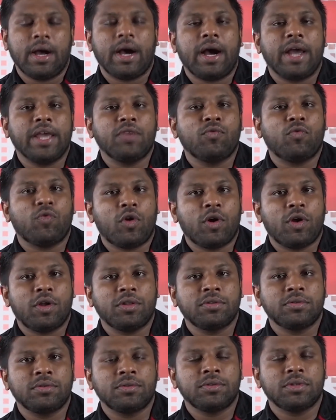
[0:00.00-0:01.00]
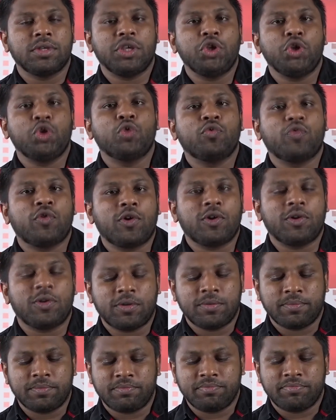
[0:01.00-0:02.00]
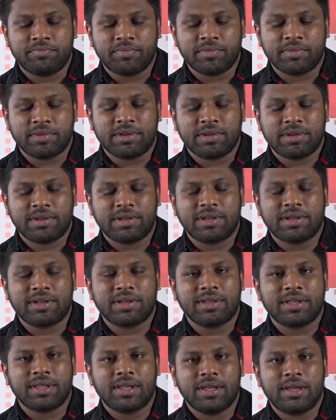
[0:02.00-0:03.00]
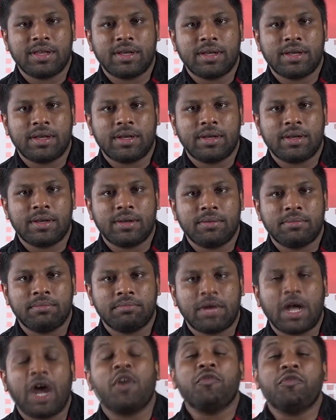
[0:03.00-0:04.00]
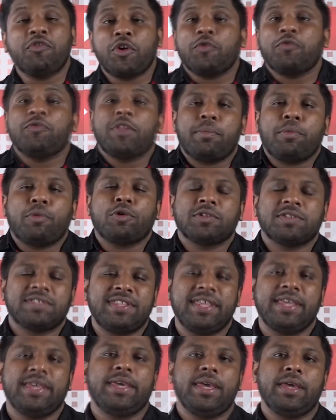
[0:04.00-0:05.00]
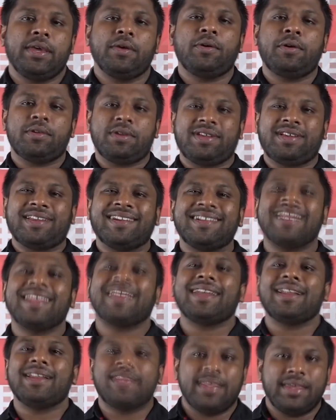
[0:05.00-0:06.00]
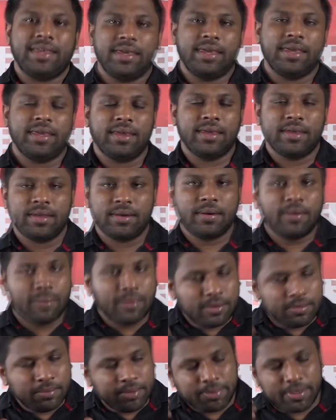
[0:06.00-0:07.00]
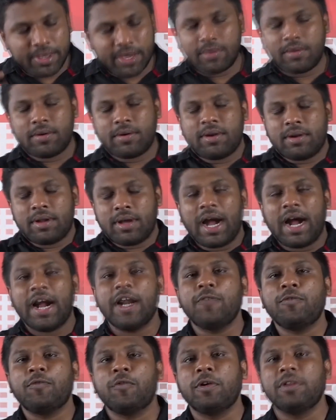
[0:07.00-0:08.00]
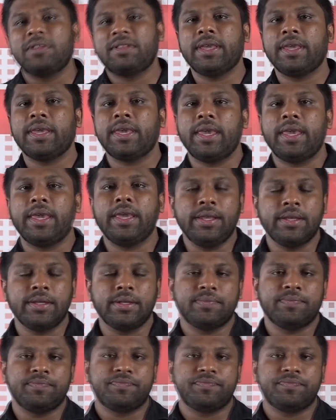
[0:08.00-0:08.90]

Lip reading: I want your out of the box thinking or critical thinking, or maybe called artful thinking.